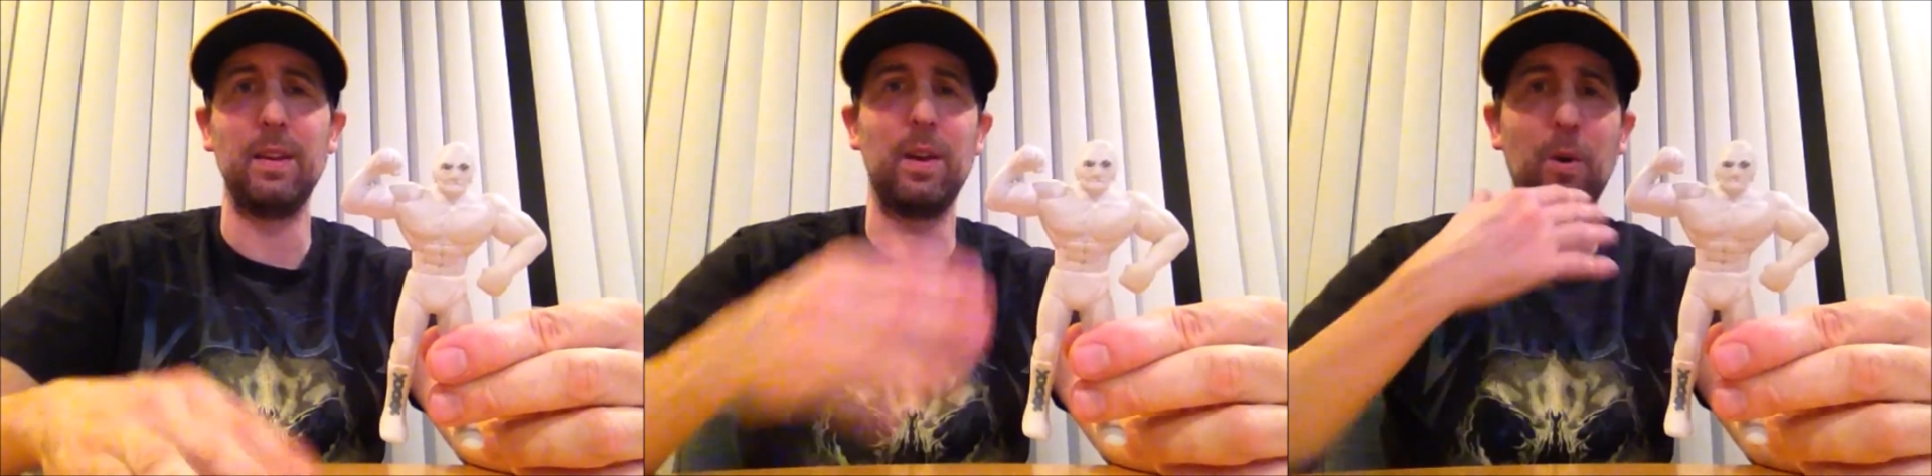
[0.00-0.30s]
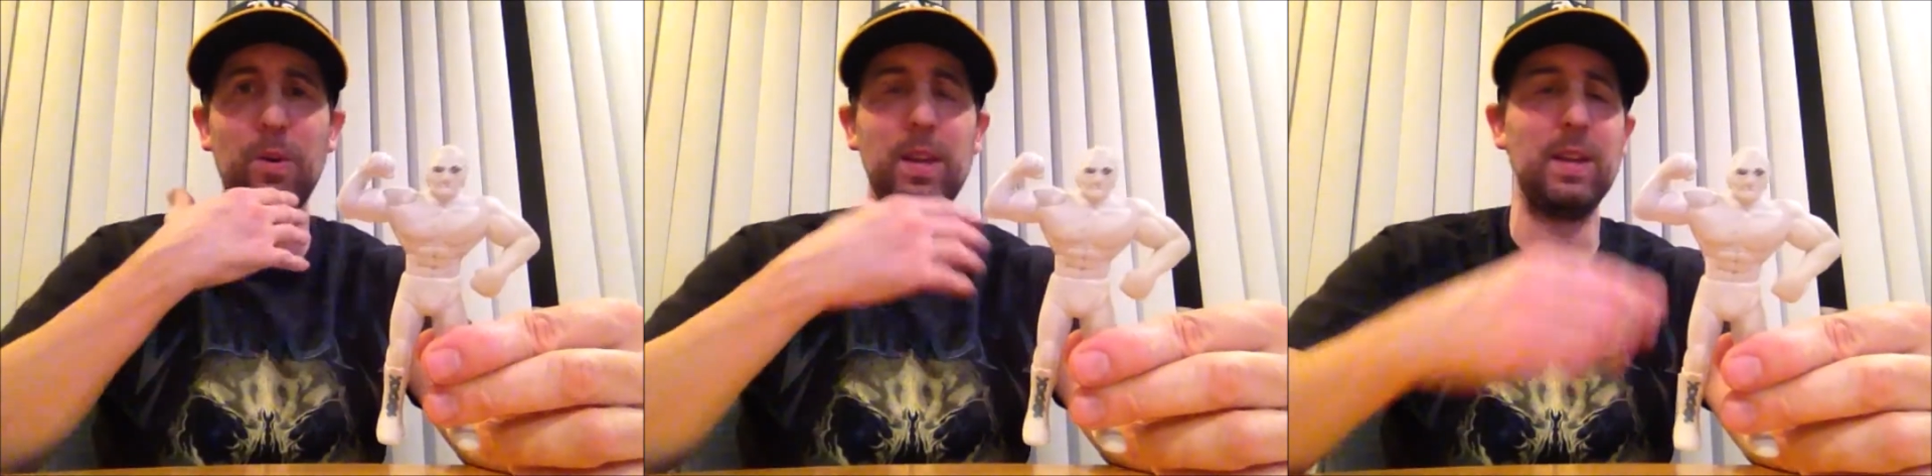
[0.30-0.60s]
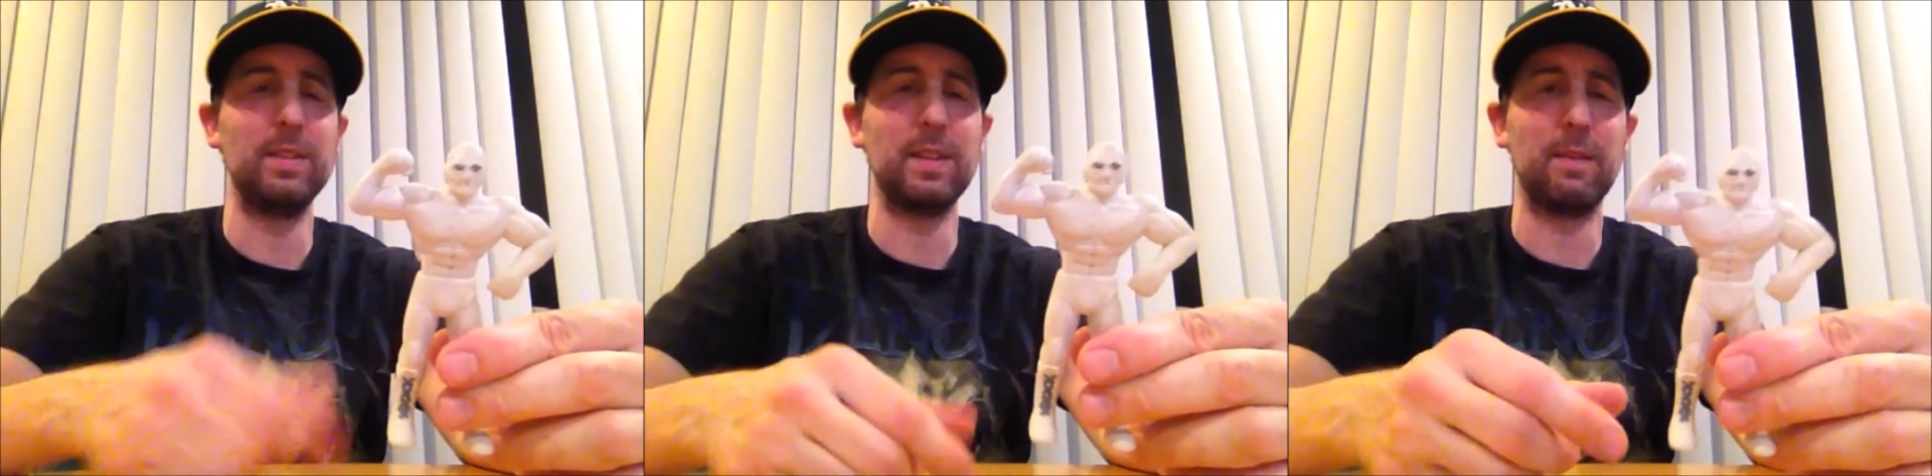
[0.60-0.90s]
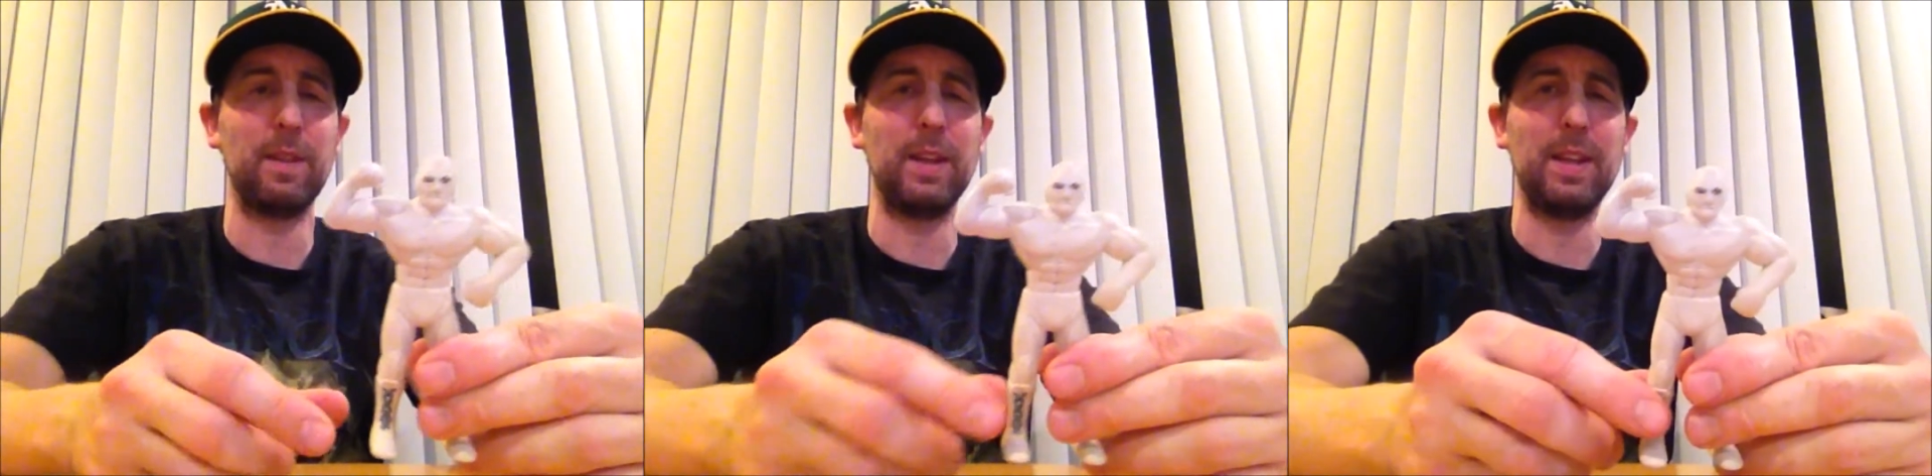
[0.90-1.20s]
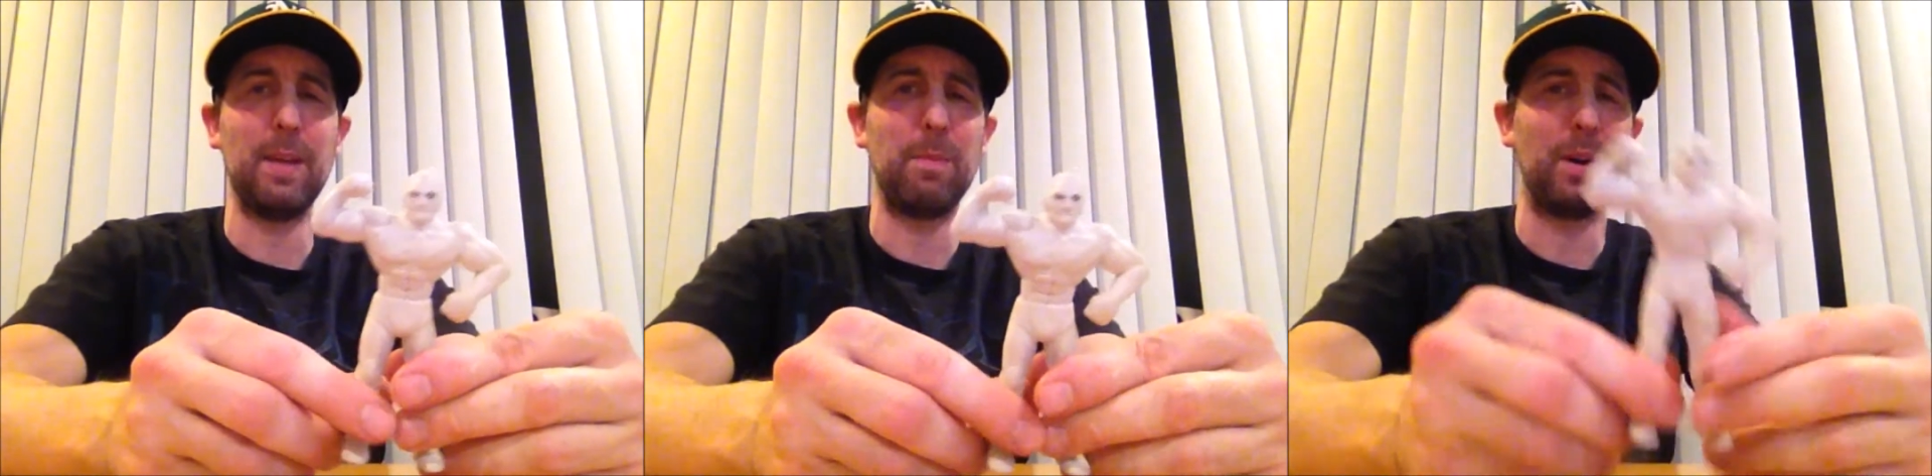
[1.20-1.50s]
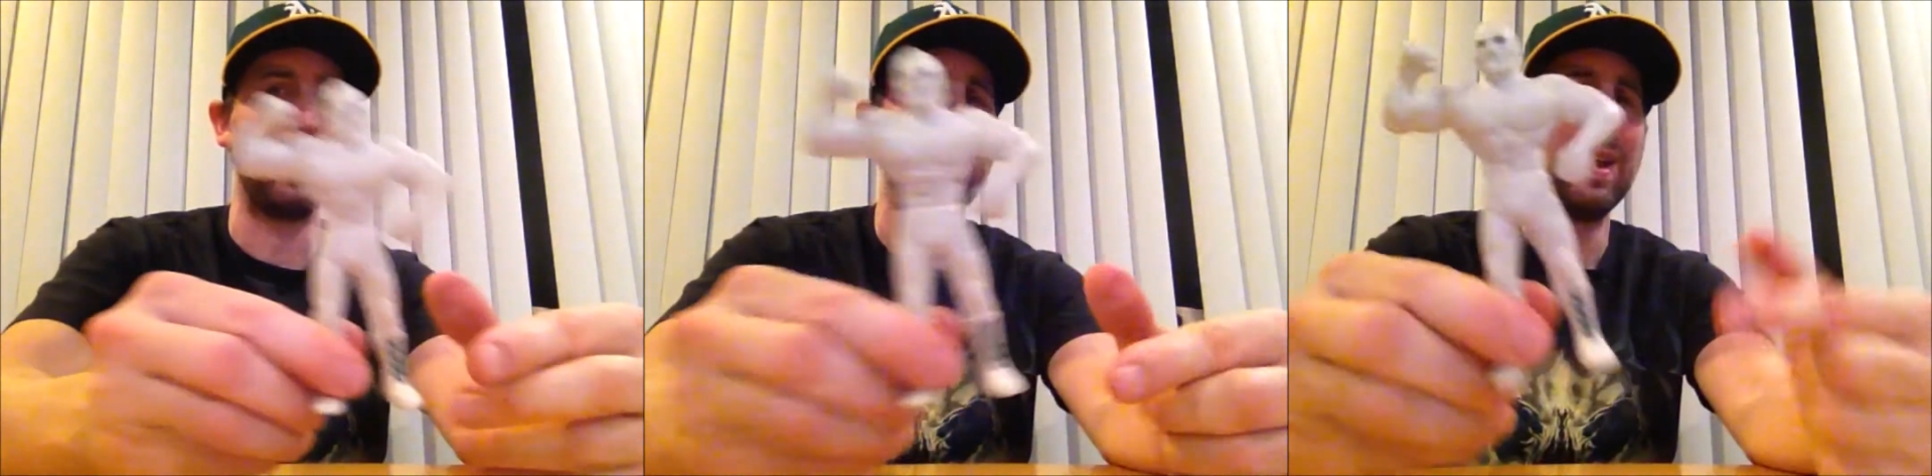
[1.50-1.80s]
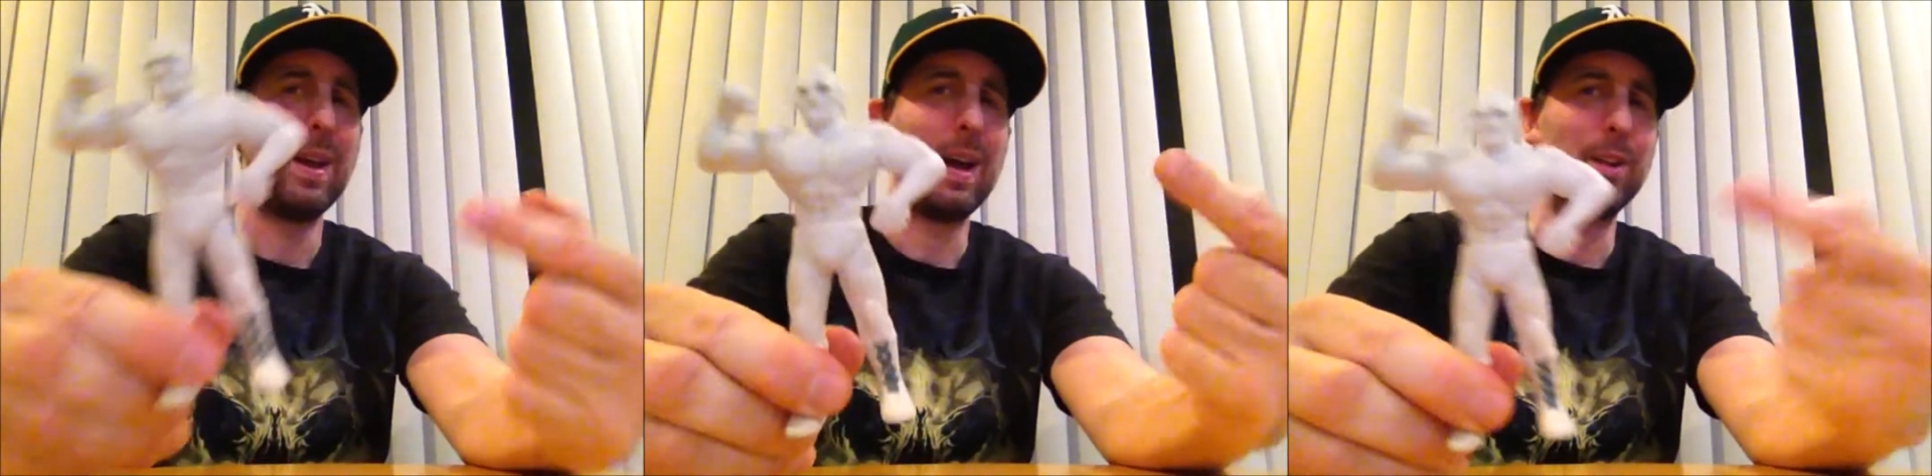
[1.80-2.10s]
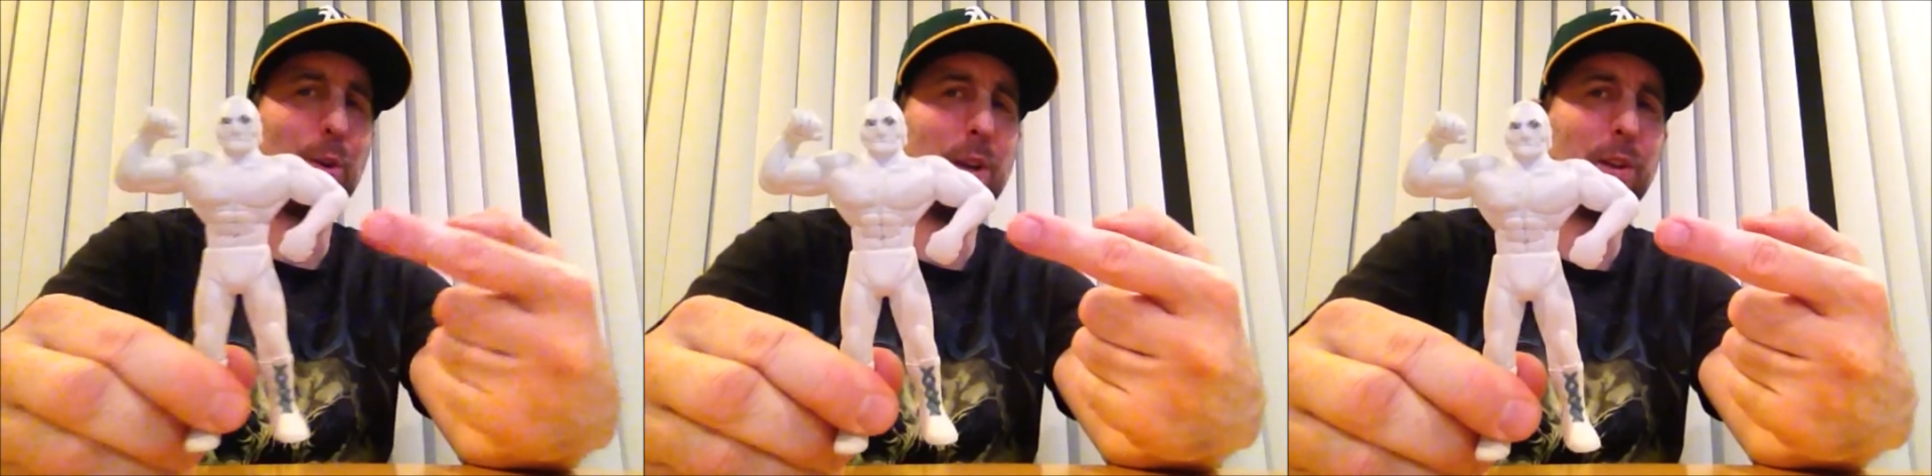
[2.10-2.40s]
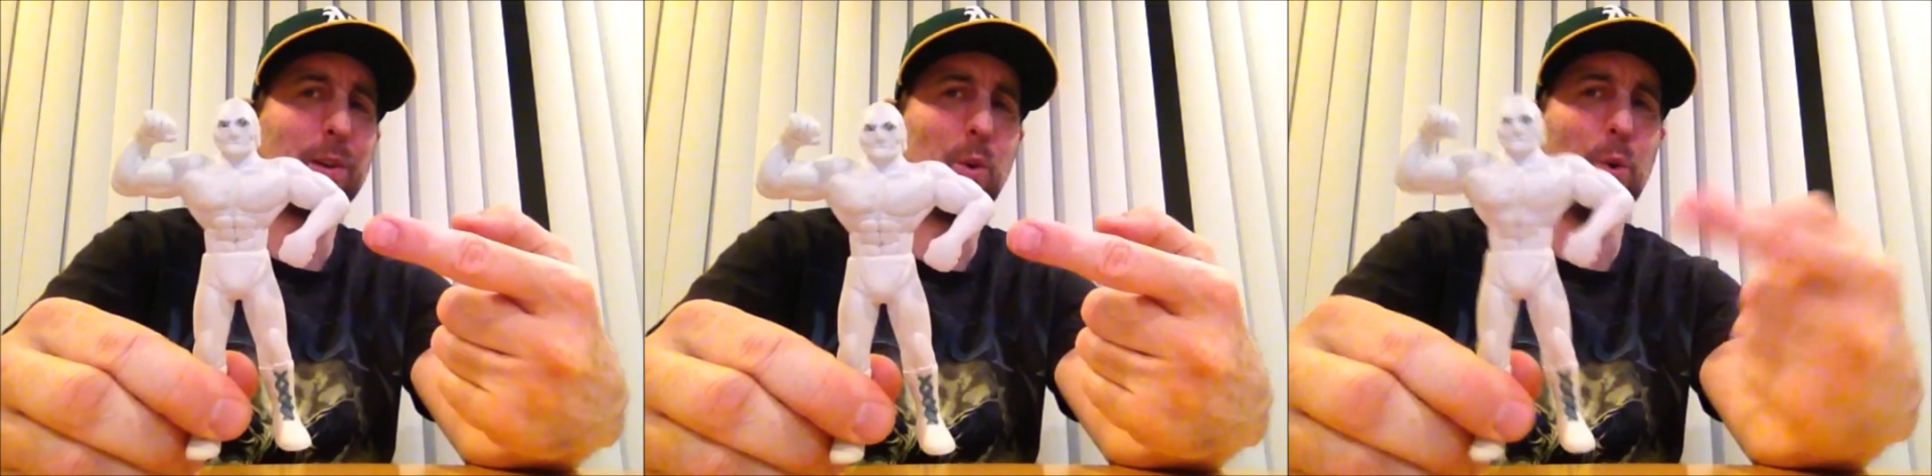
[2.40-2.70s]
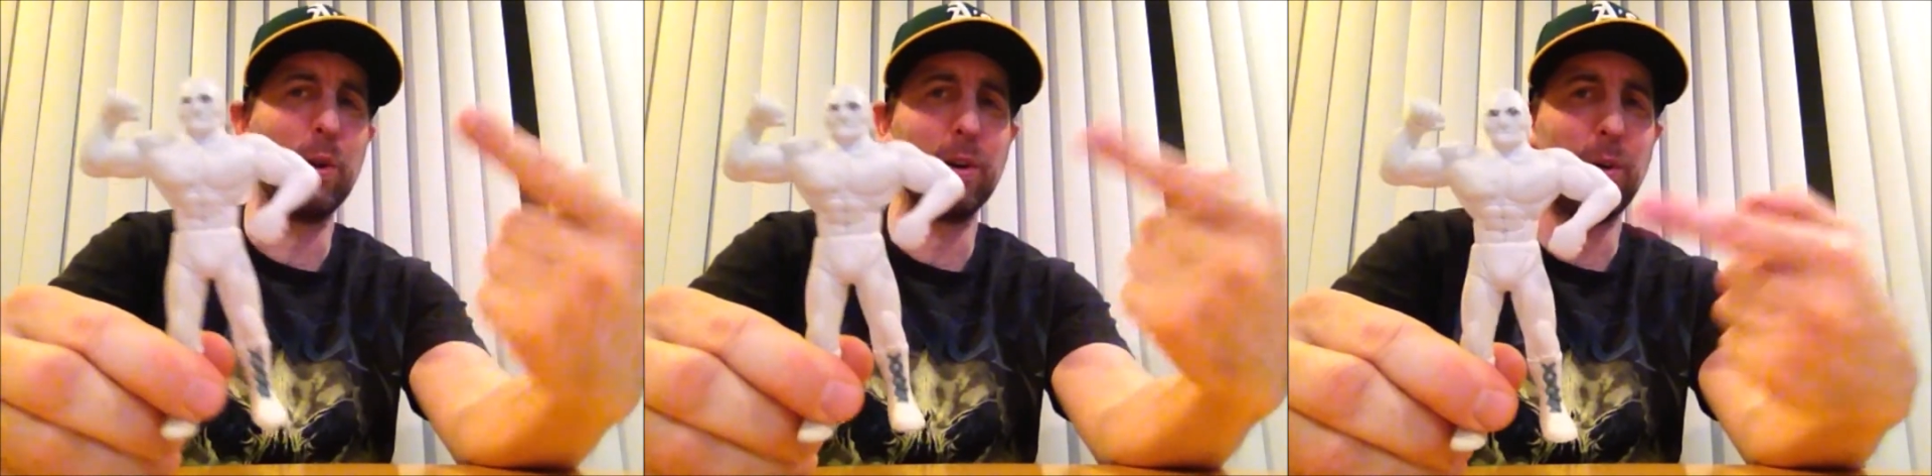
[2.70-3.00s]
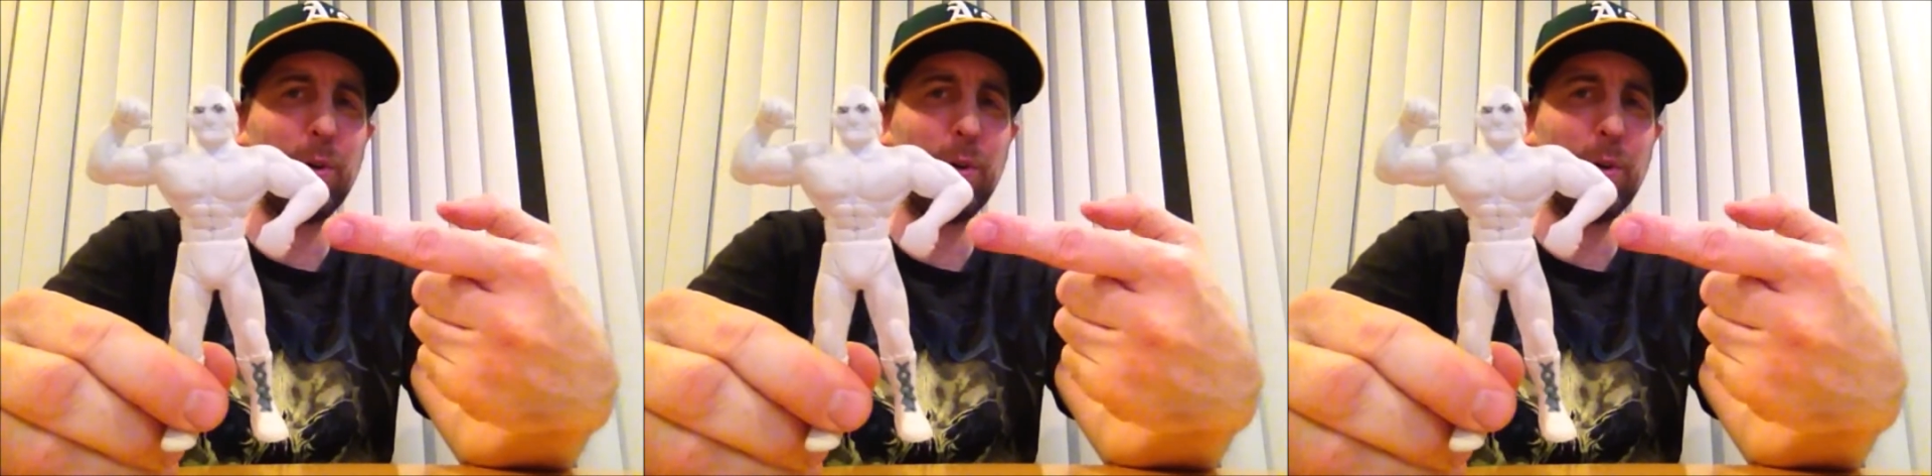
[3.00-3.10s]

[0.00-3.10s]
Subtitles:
the goatee and stuff like that, but I thought he looked cooler,